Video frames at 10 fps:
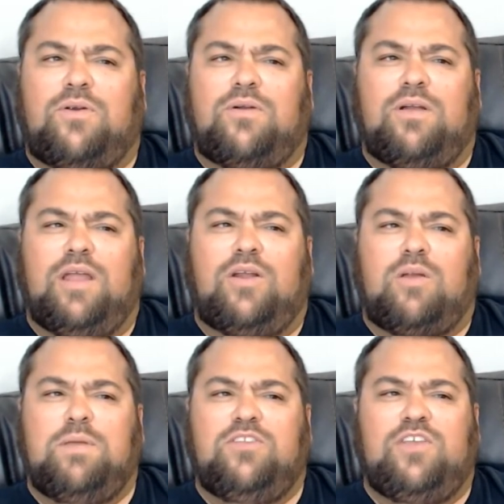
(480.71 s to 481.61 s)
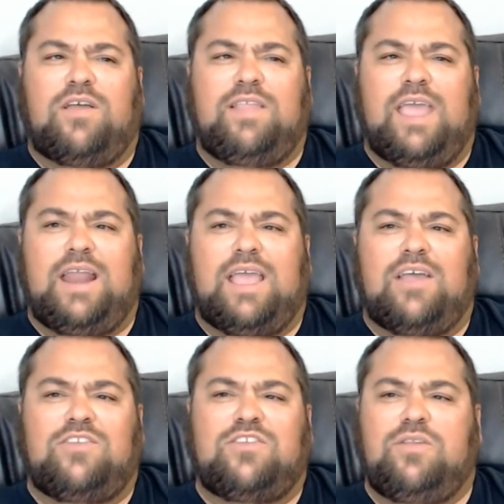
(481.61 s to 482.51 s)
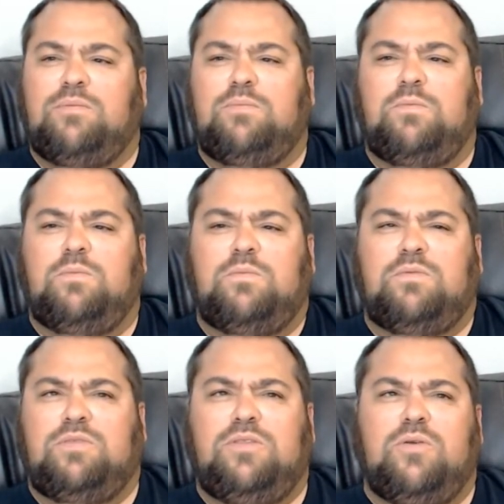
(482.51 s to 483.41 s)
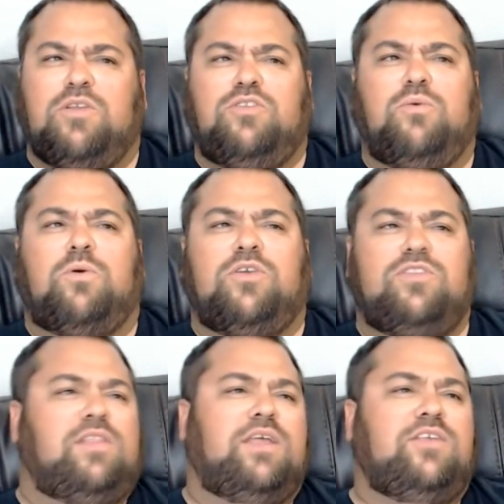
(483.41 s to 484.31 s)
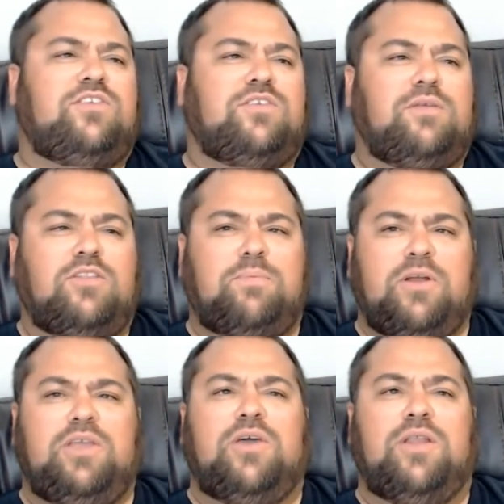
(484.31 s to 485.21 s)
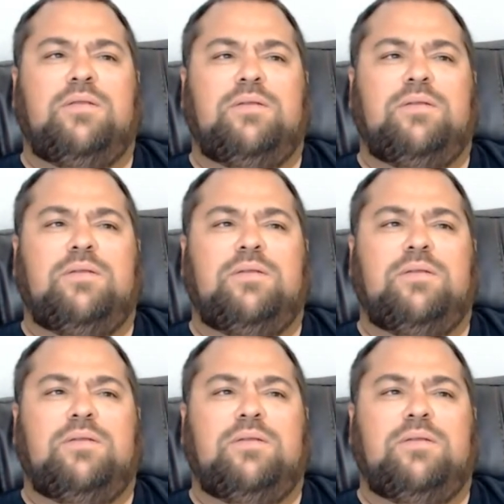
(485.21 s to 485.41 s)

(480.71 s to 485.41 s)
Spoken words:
an RPG on the NES, you could do worse than this. It's pretty good.